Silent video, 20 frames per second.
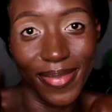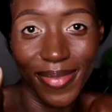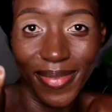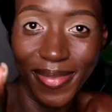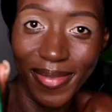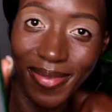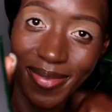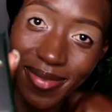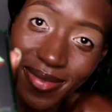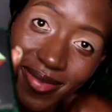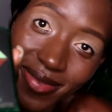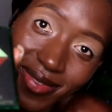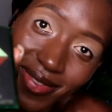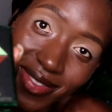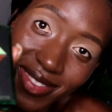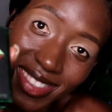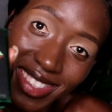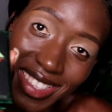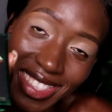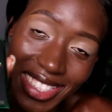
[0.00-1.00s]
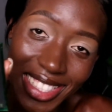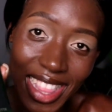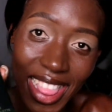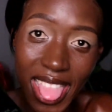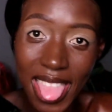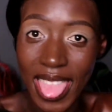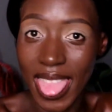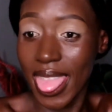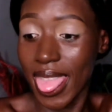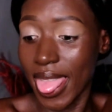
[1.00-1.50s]
out with
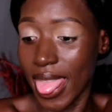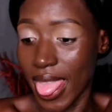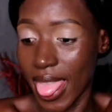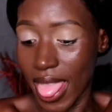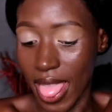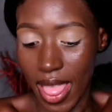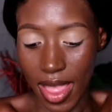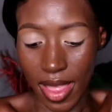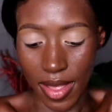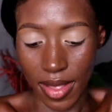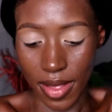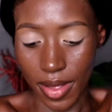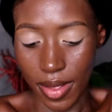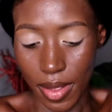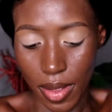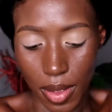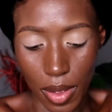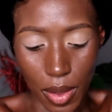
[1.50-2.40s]
it. So